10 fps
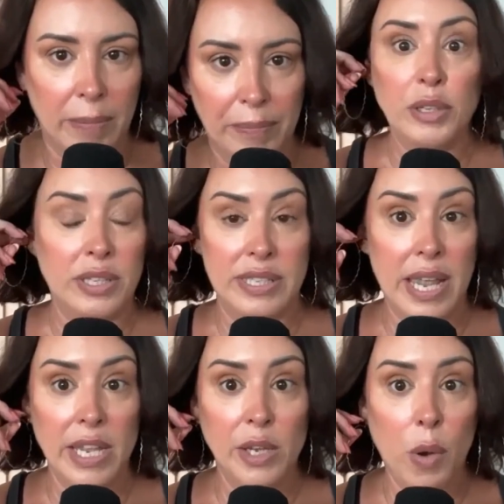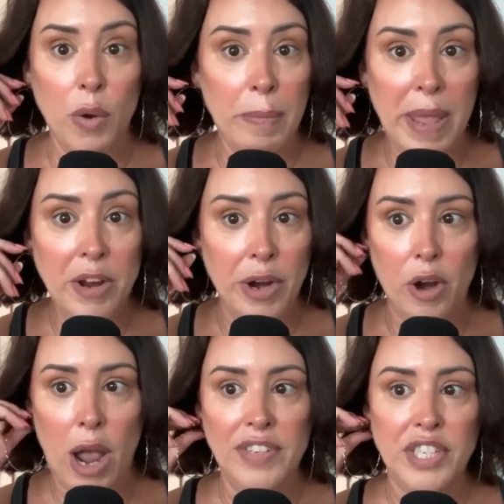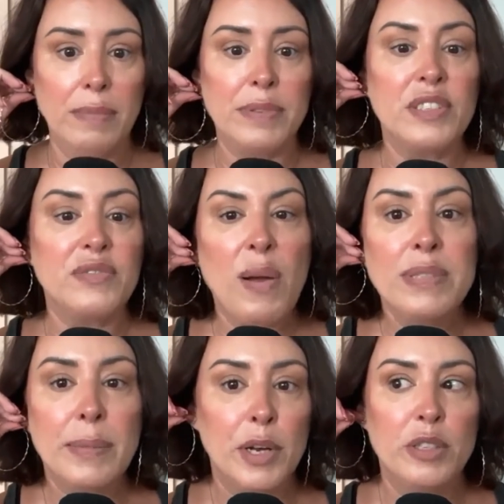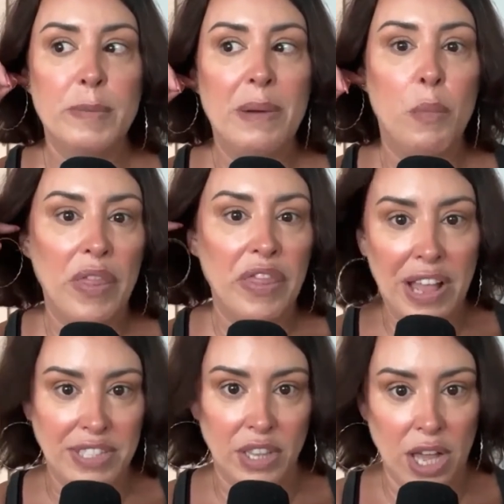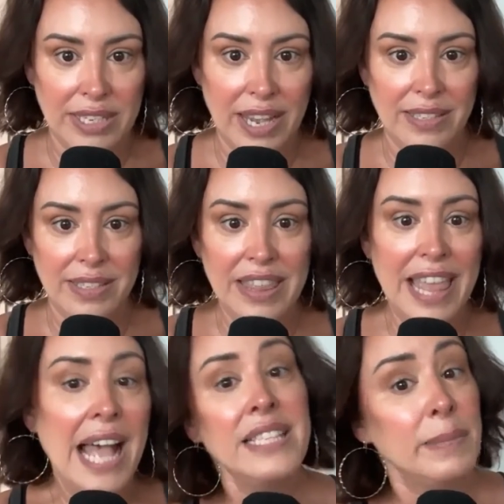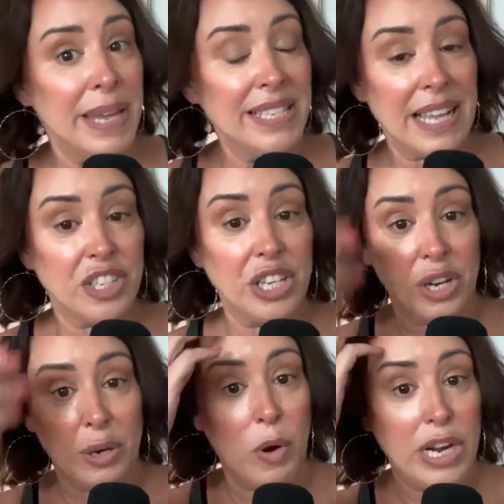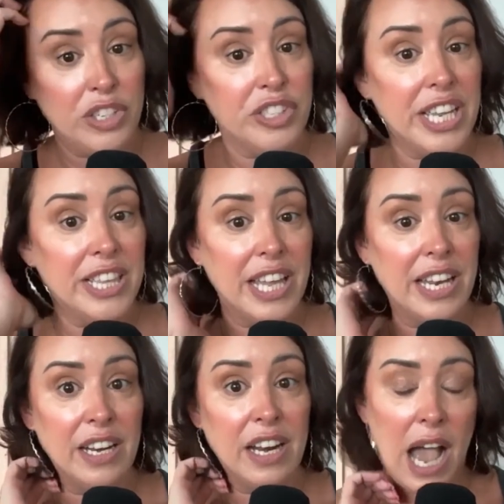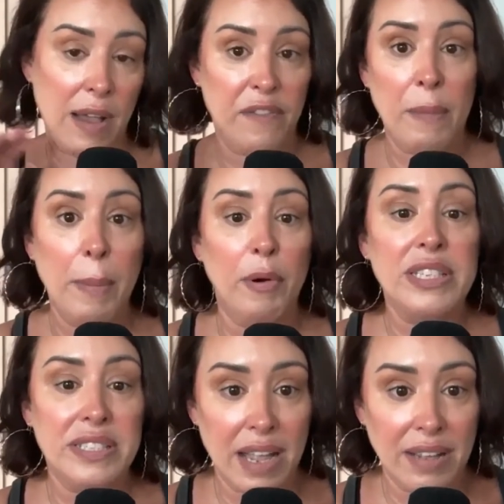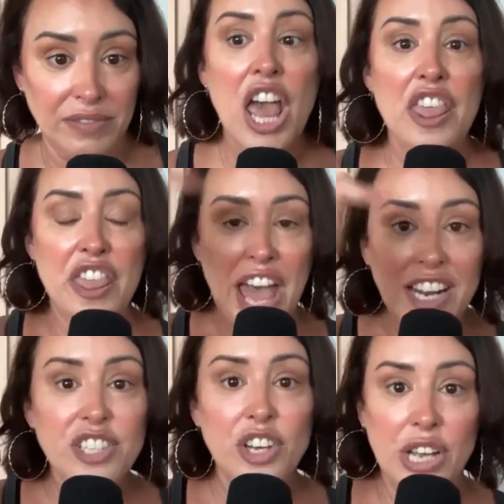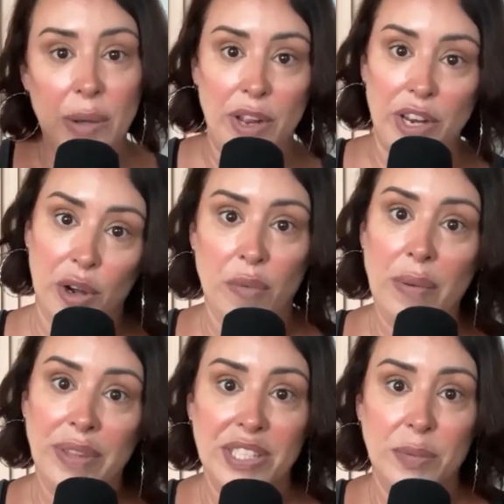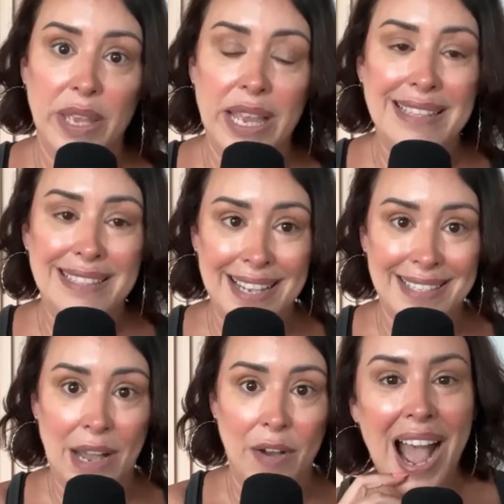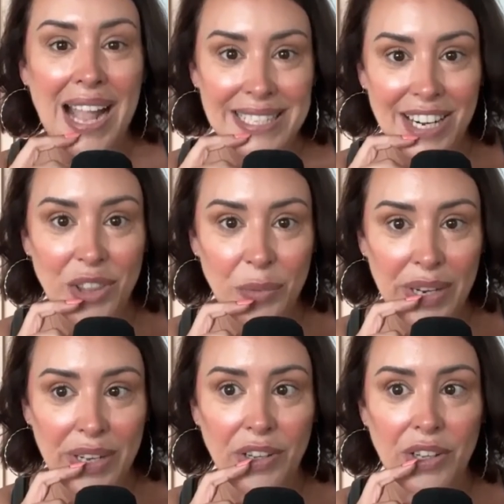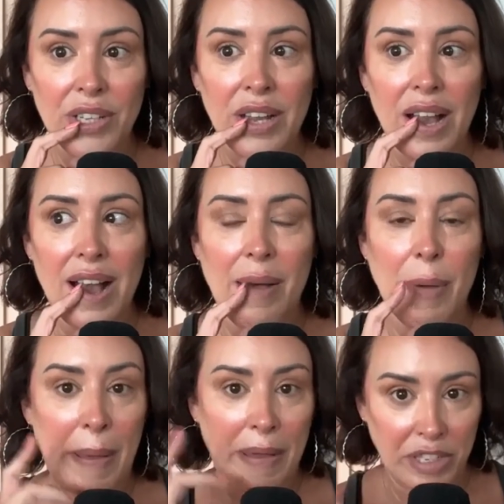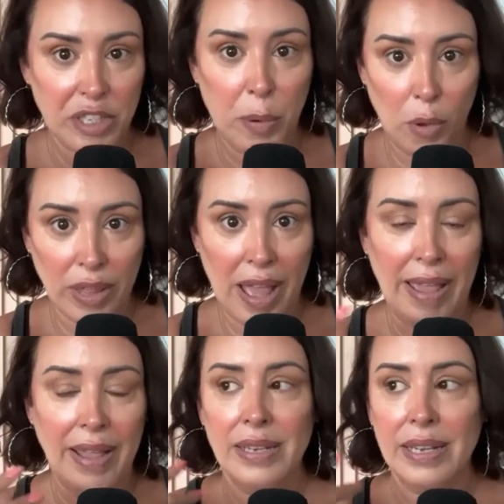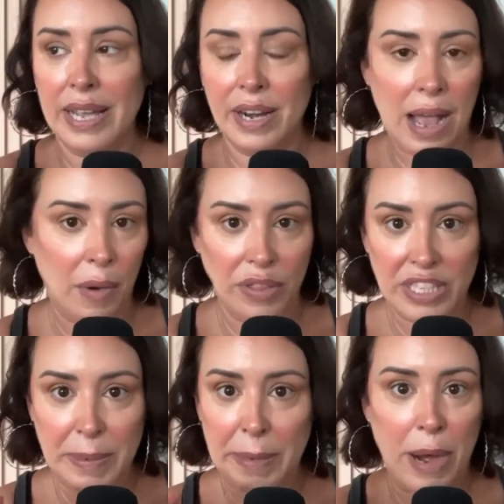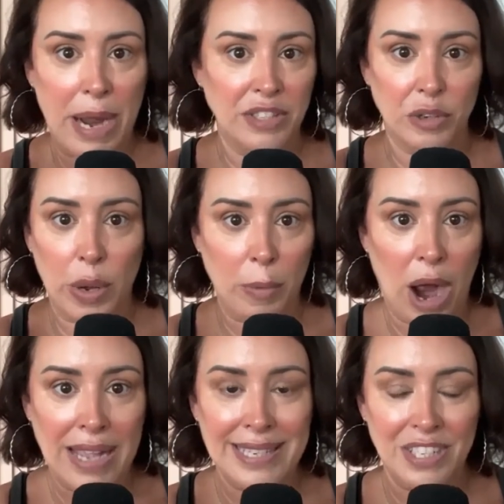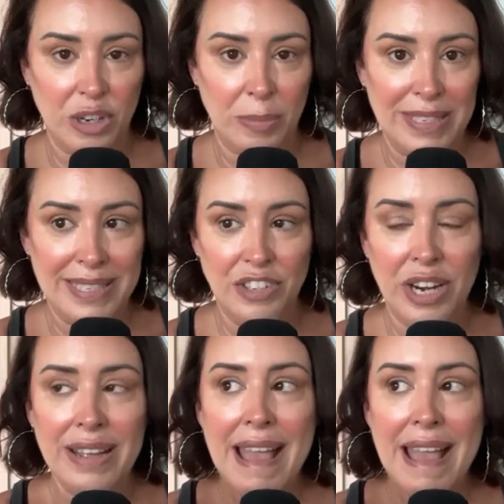Let's say you own a bakery or a coffee shop. From someone who's made 1,000 lattes. That to me is actually a little more interesting than from a barista. That is the hook I want y'all to run with this week and test out. I did it on the reel about the Chipotle and how all these big brands are going more I-centric, me-centric.